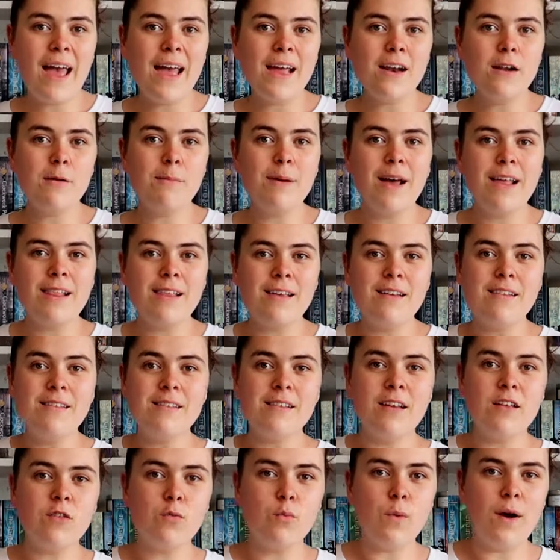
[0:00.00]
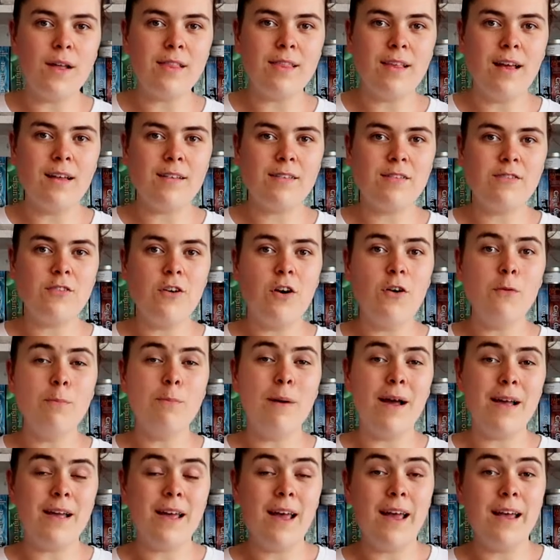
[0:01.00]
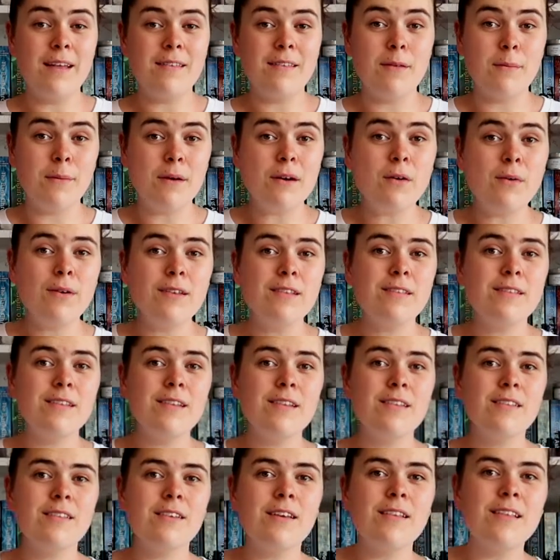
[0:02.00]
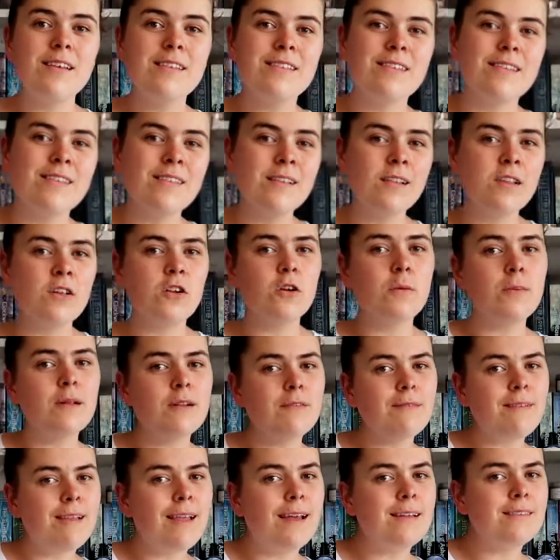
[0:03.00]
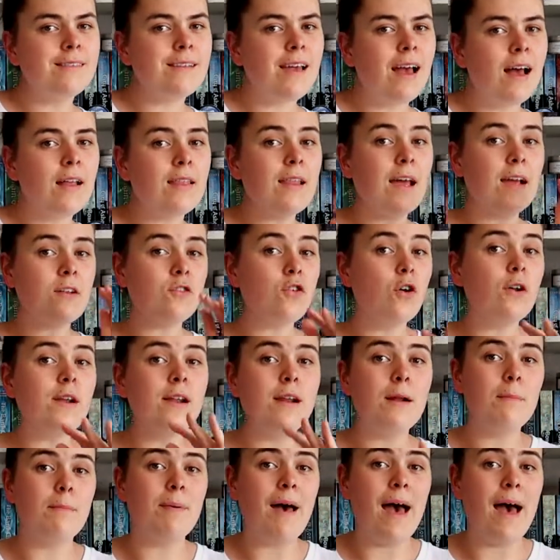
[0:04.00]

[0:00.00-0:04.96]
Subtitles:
8 on my list is One Last Stop by Casey McQuiston. So this is a little bit of a letdown, like not in a